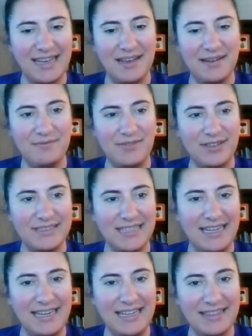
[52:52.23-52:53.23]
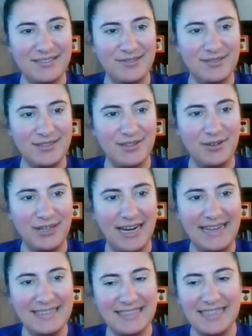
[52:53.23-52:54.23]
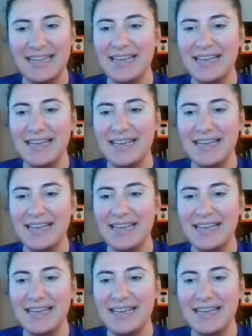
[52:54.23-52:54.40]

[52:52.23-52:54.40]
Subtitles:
for attending. This was so great.